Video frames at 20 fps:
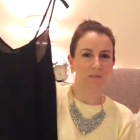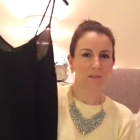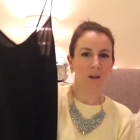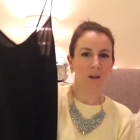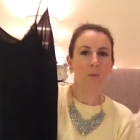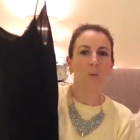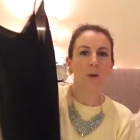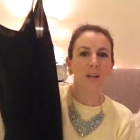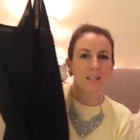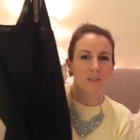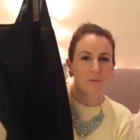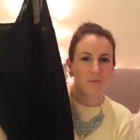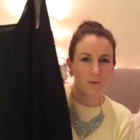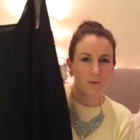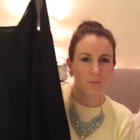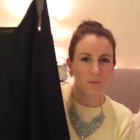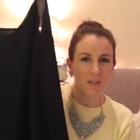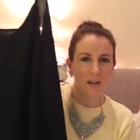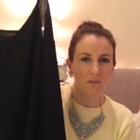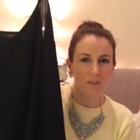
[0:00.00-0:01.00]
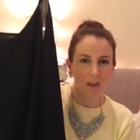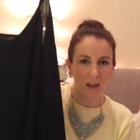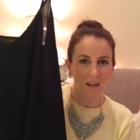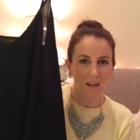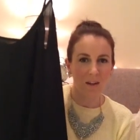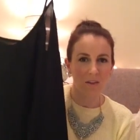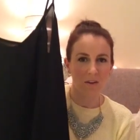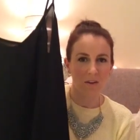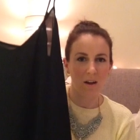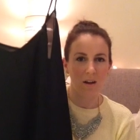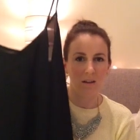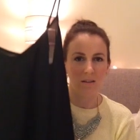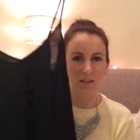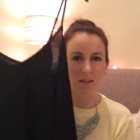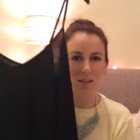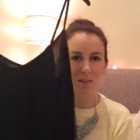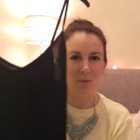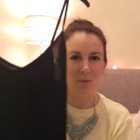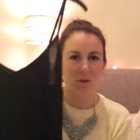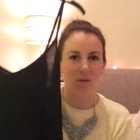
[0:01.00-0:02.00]
I'm waiting for them to have that in other colours
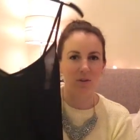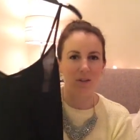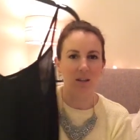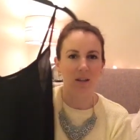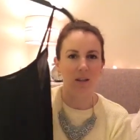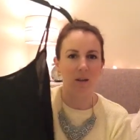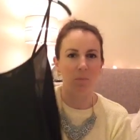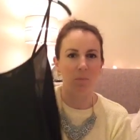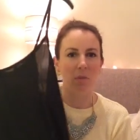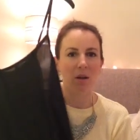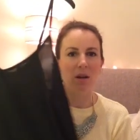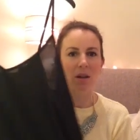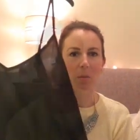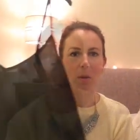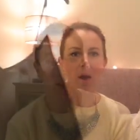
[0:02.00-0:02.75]
as well because I'm going to buy them